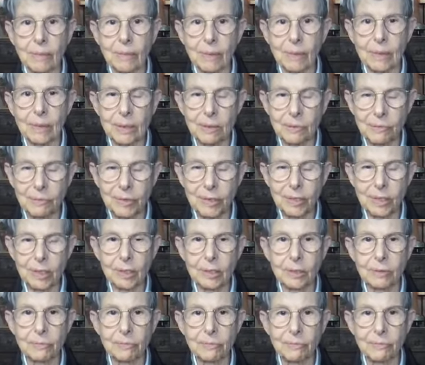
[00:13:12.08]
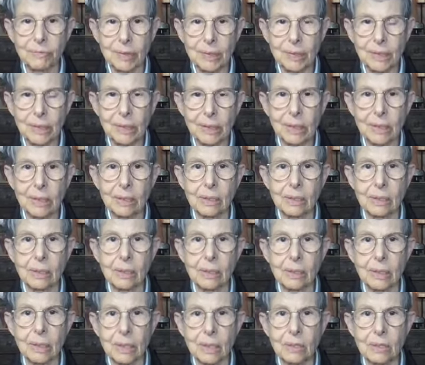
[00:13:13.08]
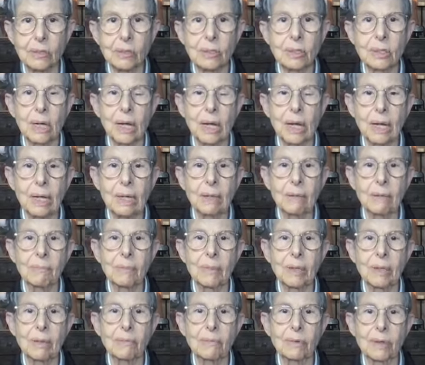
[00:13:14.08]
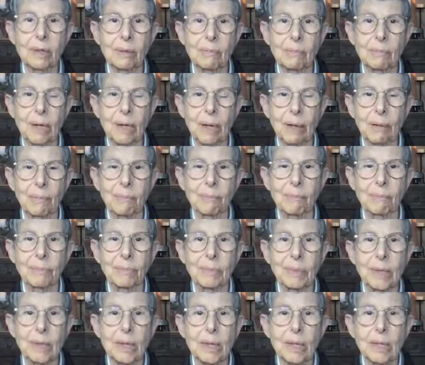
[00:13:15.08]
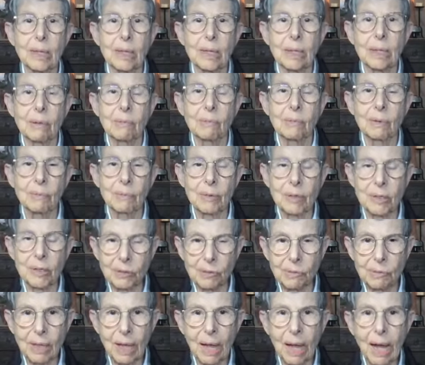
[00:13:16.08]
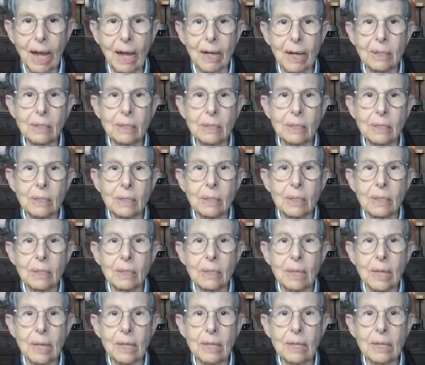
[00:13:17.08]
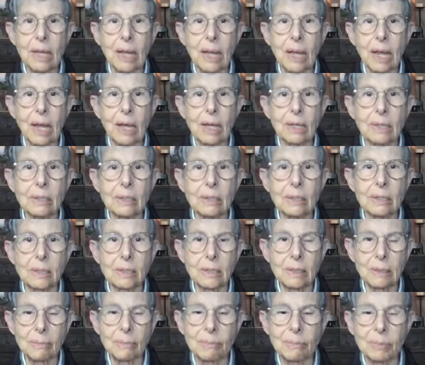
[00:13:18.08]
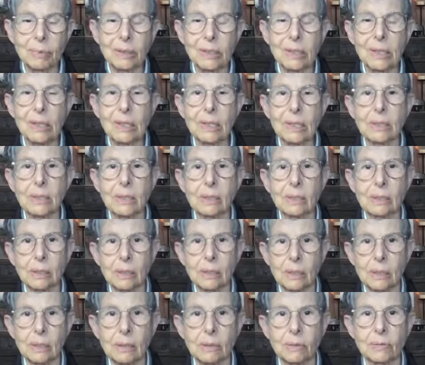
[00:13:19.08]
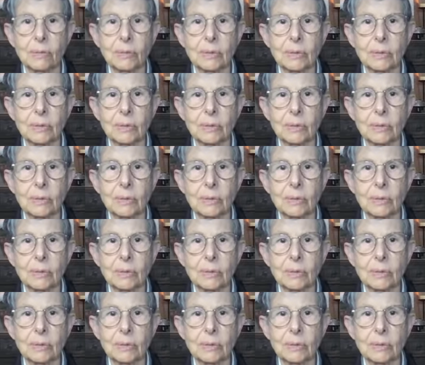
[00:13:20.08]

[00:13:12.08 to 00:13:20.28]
difficult feelings each time they've come up. When we do that, they can simply dissolve.